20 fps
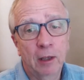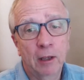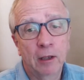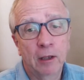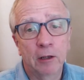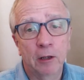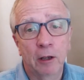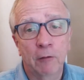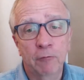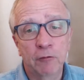
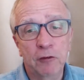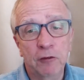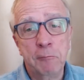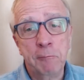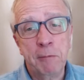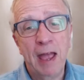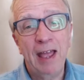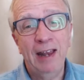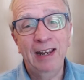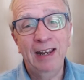a few
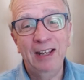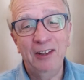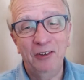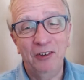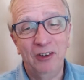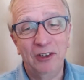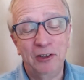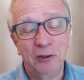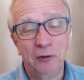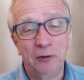pennies a
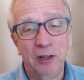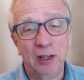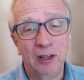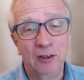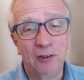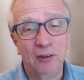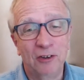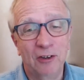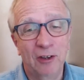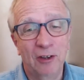unit
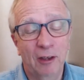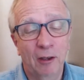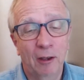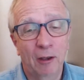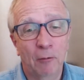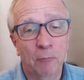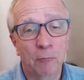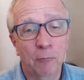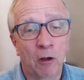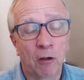
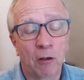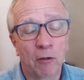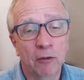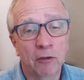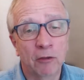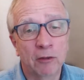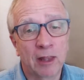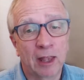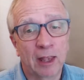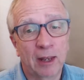rather
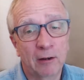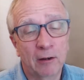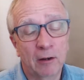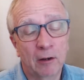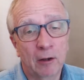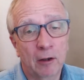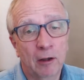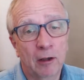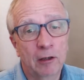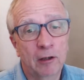than
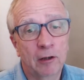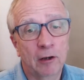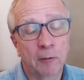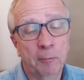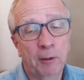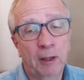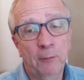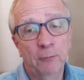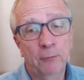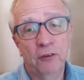
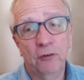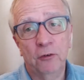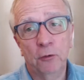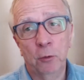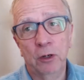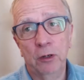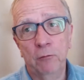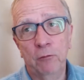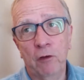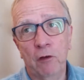perhaps a
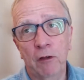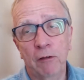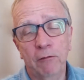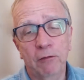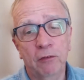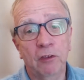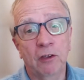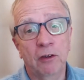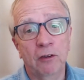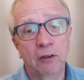25,
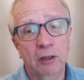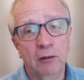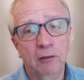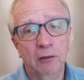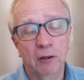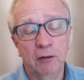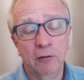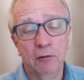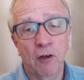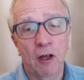30,
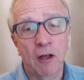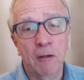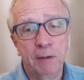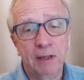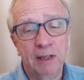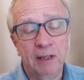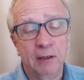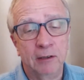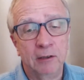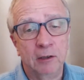
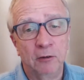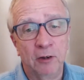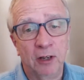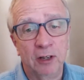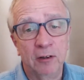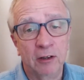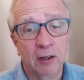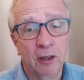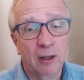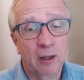35p a unit,
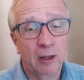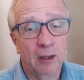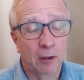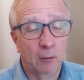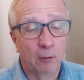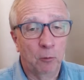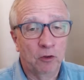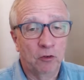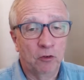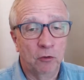
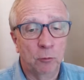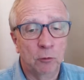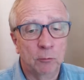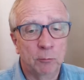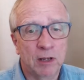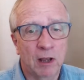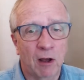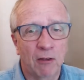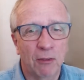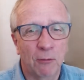which would be
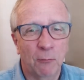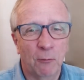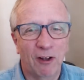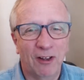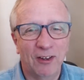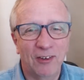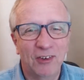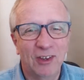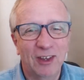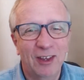
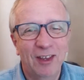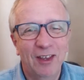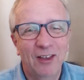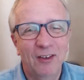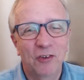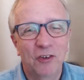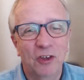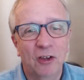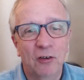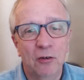otherwise.
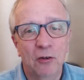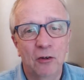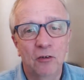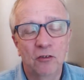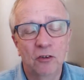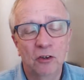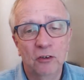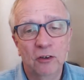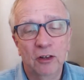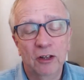So
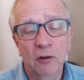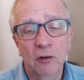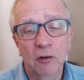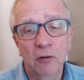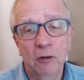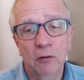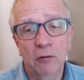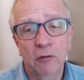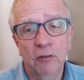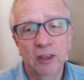just look
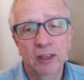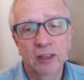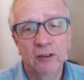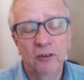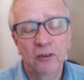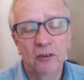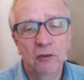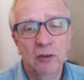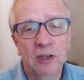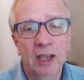at things
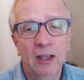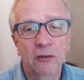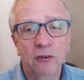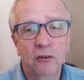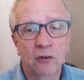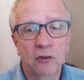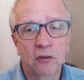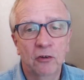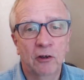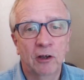you can do
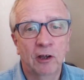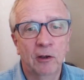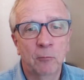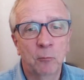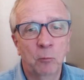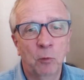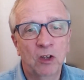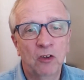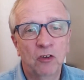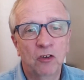in your home
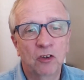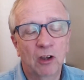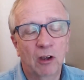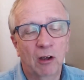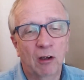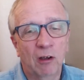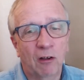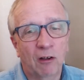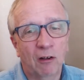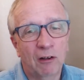which
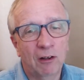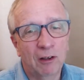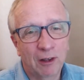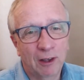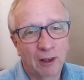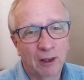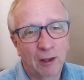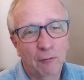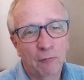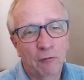are
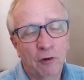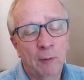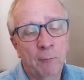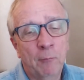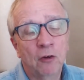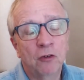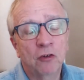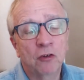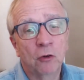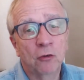very
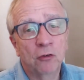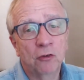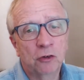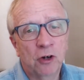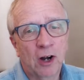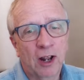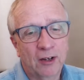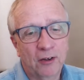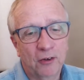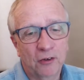much on
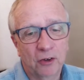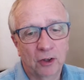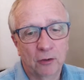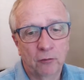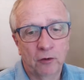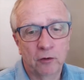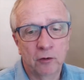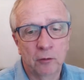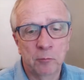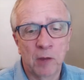trend. So for
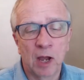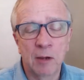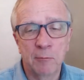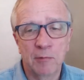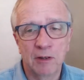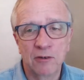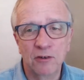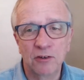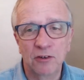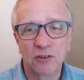at the
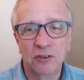moment,